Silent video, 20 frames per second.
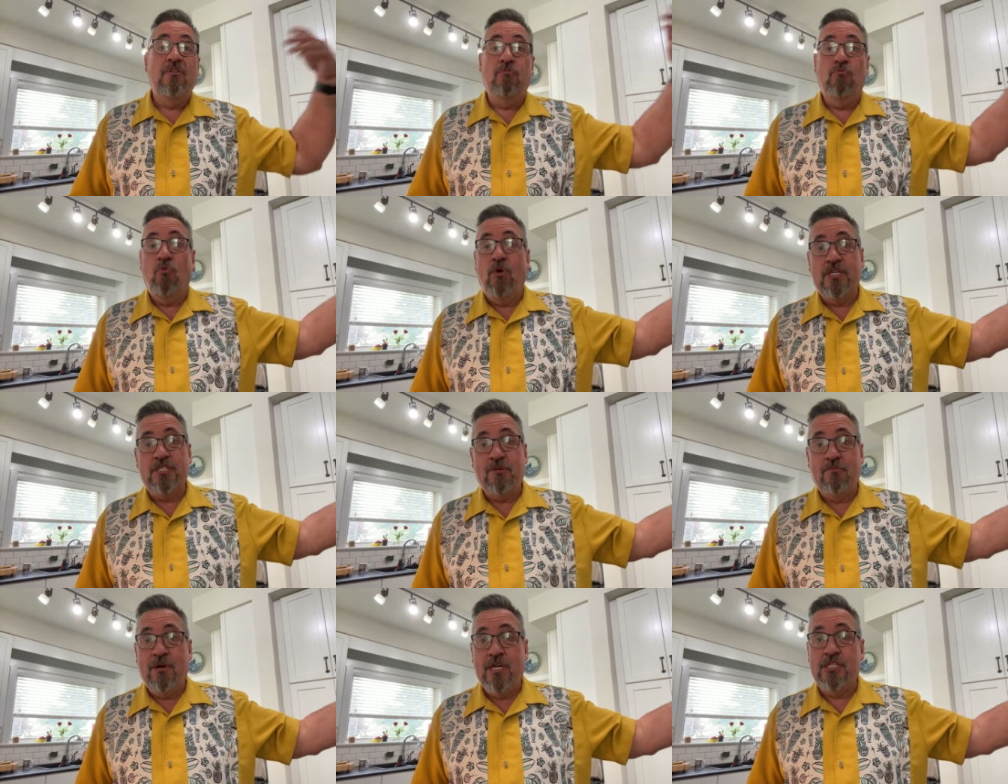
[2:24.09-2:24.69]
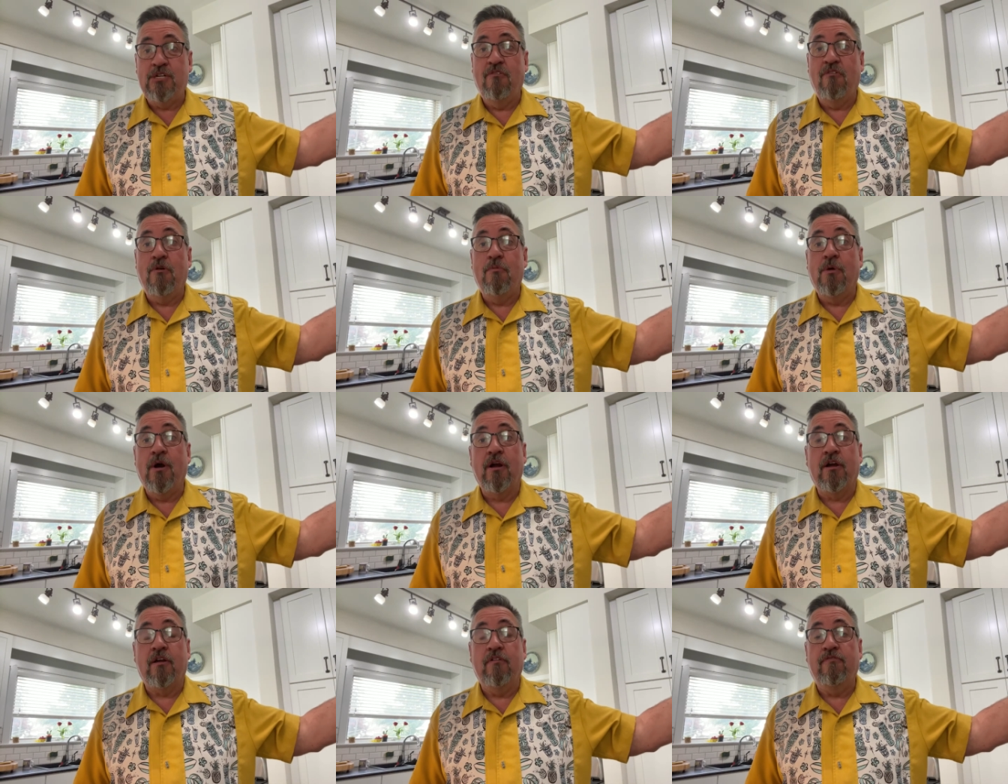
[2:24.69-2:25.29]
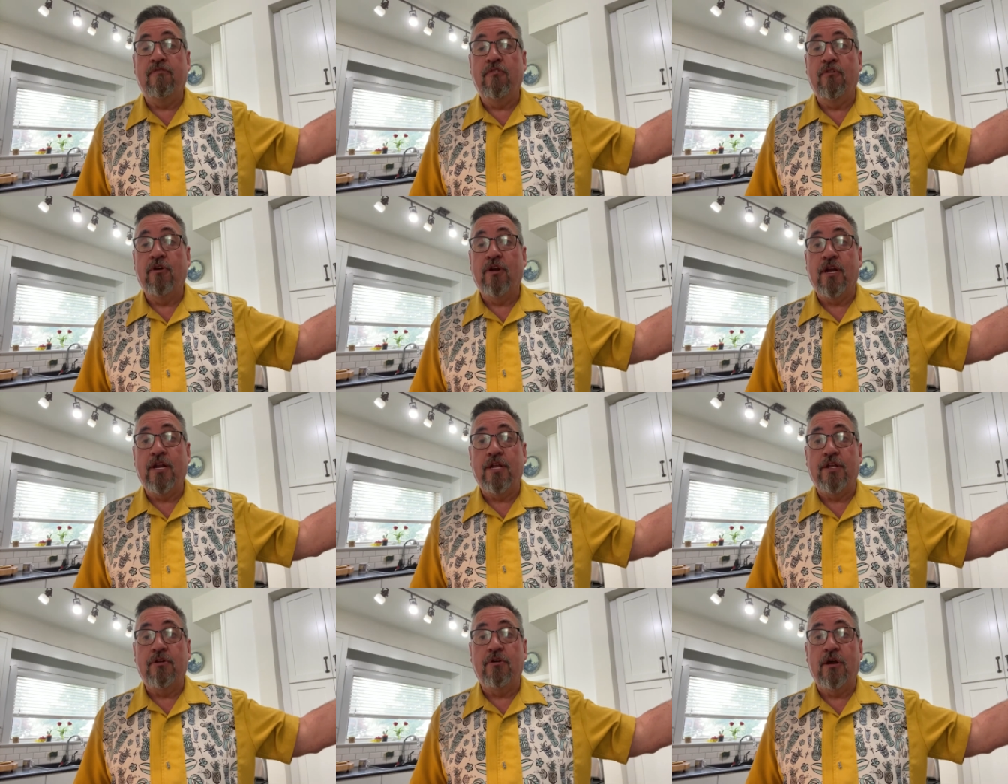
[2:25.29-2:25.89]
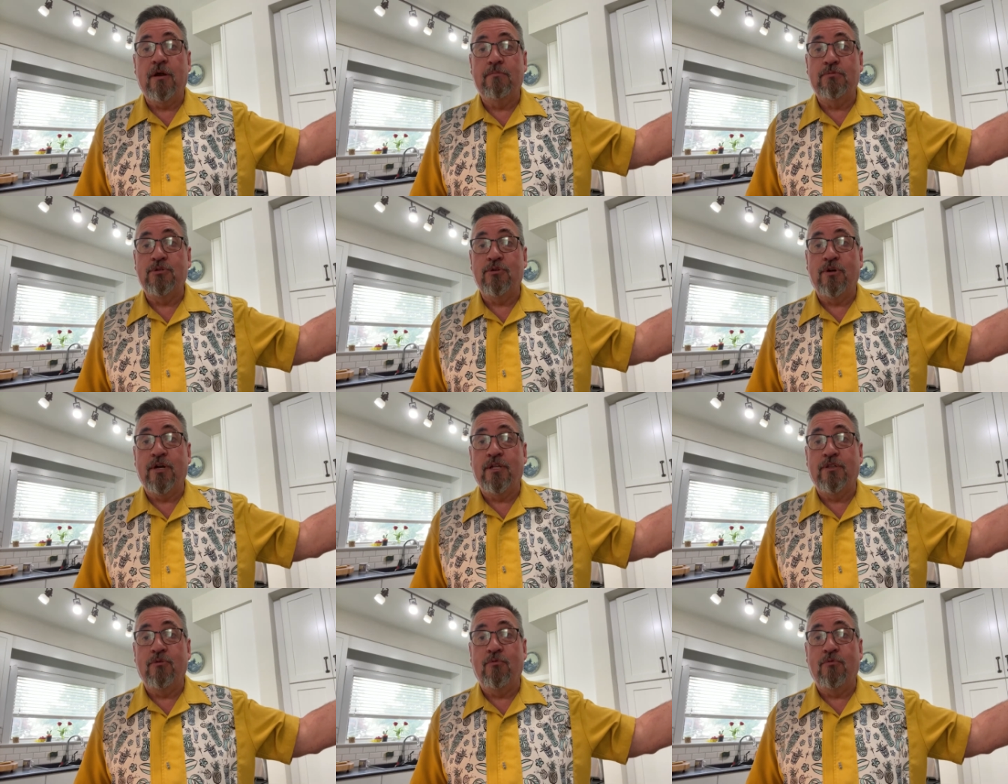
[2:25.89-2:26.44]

Wasn't much of a market for it in Europe during